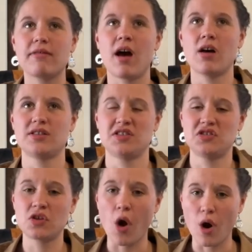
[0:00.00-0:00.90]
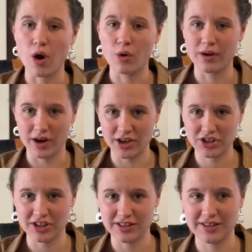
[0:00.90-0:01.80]
felt so
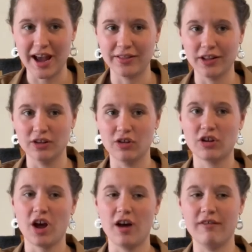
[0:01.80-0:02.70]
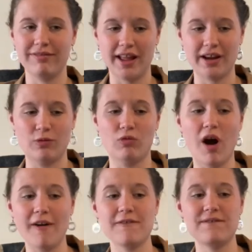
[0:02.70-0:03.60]
nauseous at the look of like
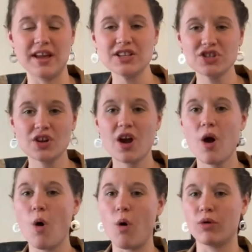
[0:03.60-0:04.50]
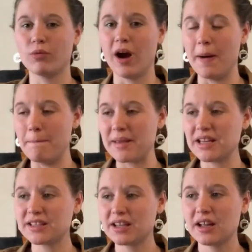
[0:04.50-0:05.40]
raw fish or raw
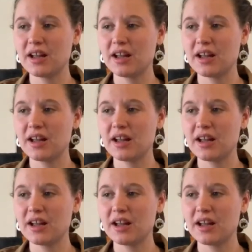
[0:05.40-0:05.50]
meat.